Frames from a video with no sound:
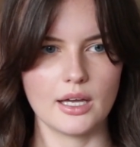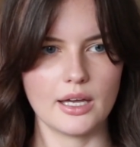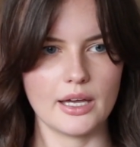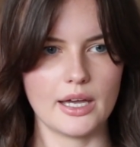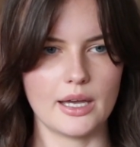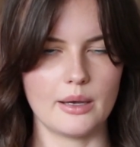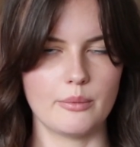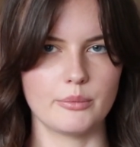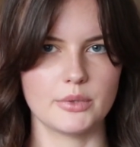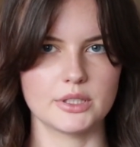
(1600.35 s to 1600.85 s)

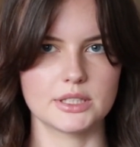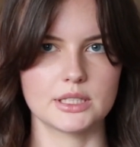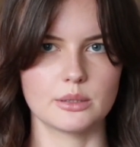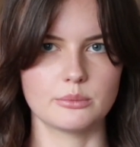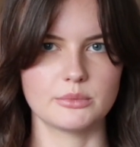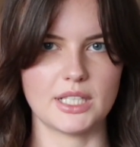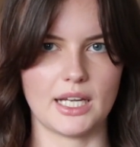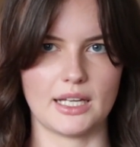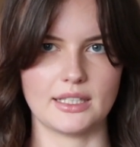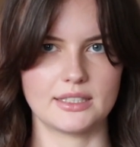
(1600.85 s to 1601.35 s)
But
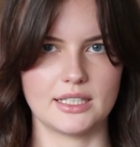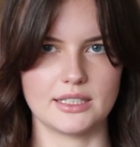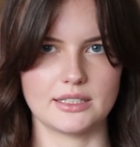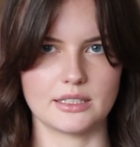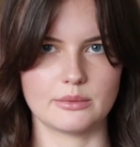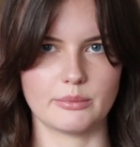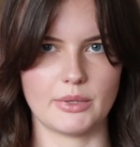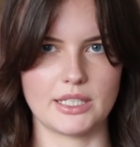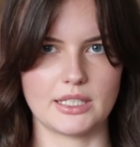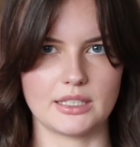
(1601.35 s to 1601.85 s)
some test
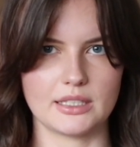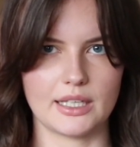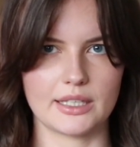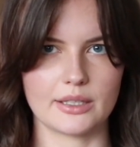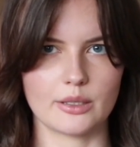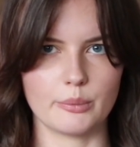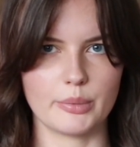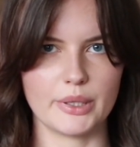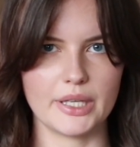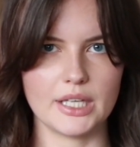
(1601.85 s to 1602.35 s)
knitters made it
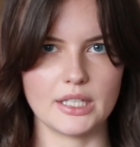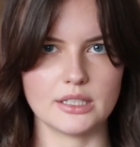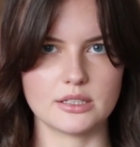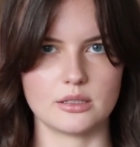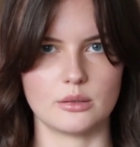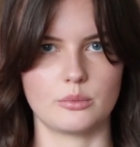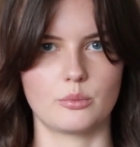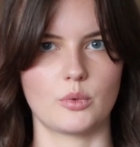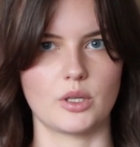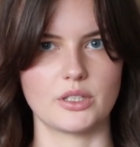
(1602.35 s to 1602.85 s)
like up here,
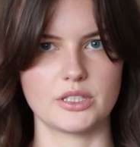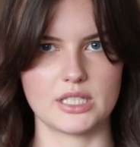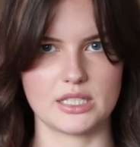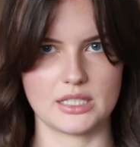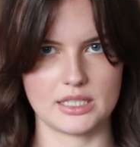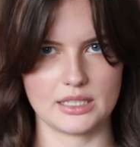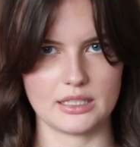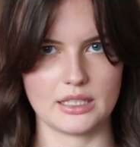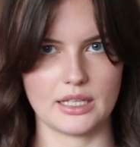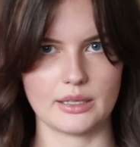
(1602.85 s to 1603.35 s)
some
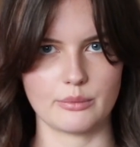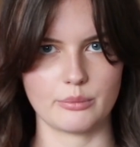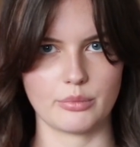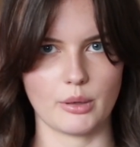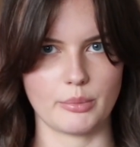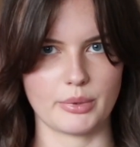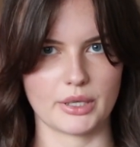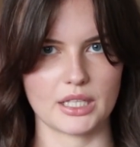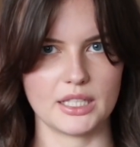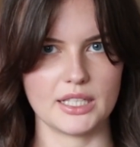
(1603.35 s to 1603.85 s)
wanted it like
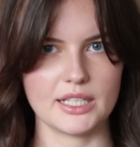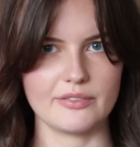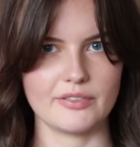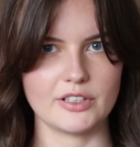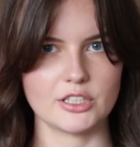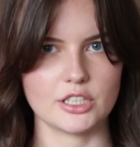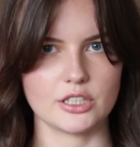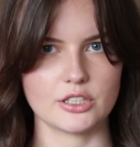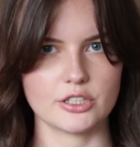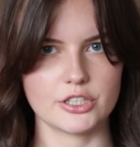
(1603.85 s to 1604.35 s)
proper
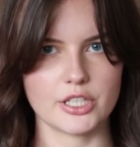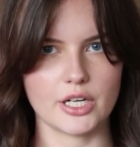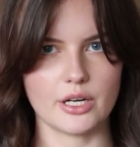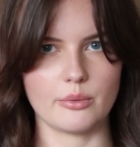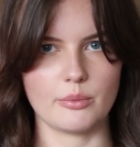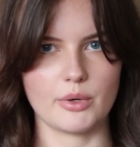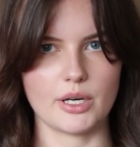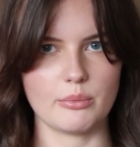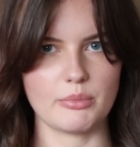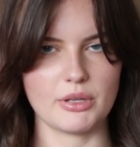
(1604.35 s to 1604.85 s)
cleavage on show
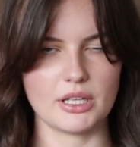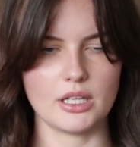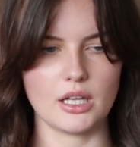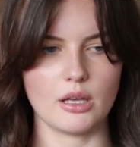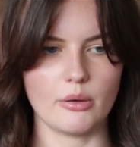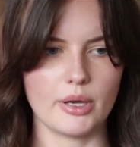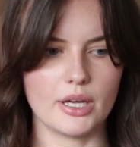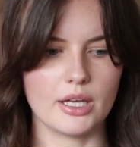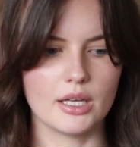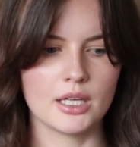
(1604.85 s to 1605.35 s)
and went a bit
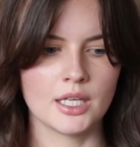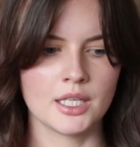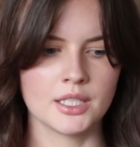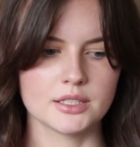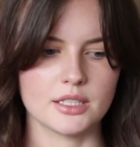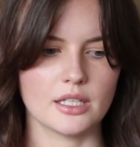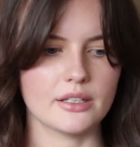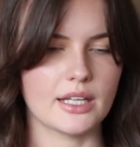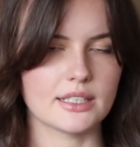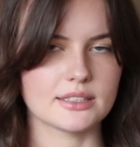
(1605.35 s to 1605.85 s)
lower.
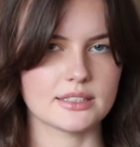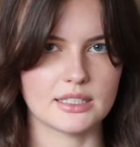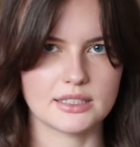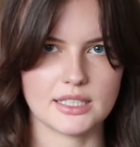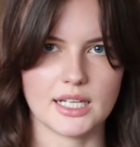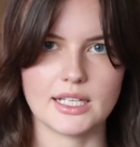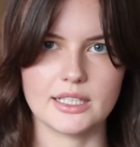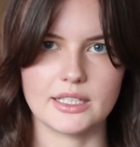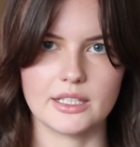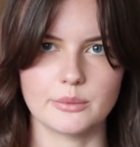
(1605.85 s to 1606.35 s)
So that's
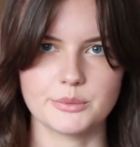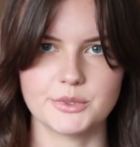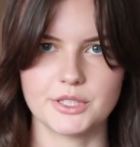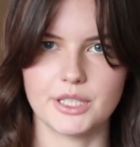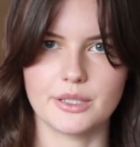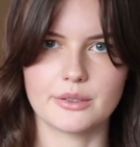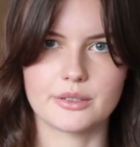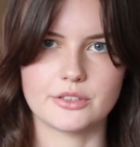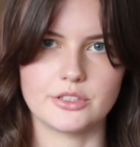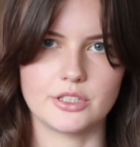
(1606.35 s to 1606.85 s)
entirely up to
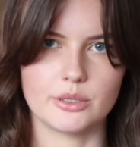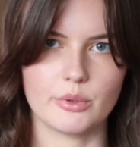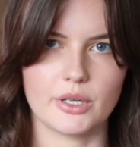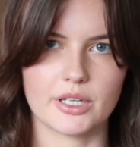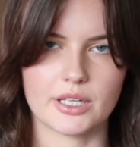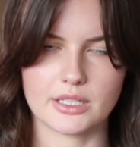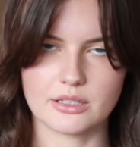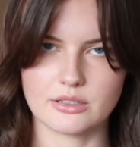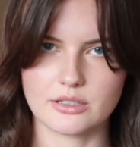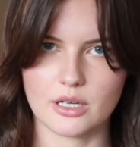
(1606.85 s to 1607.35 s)
you because you're
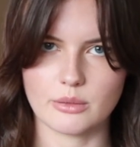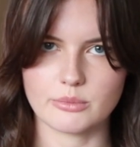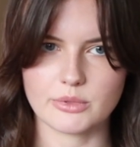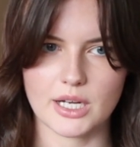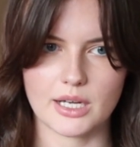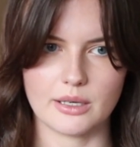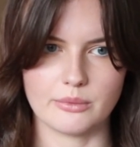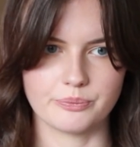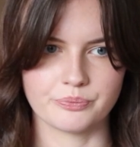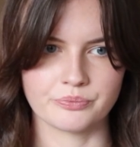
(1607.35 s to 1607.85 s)
working top
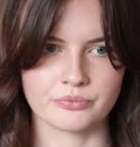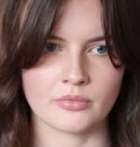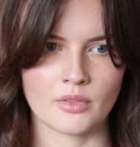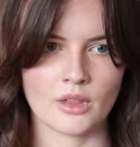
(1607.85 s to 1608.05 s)
down.